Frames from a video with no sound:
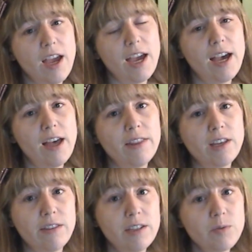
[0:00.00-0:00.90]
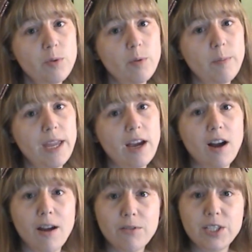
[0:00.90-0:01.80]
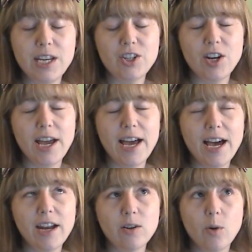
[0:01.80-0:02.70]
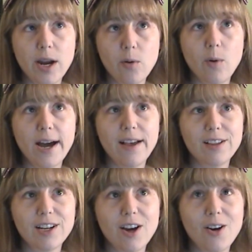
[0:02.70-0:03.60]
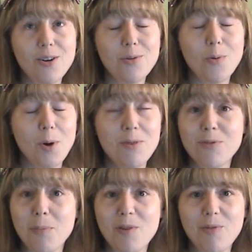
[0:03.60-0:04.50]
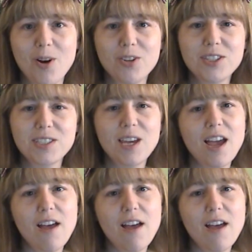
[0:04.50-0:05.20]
And this will be a conversation I had quite a while ago, one from the vaults.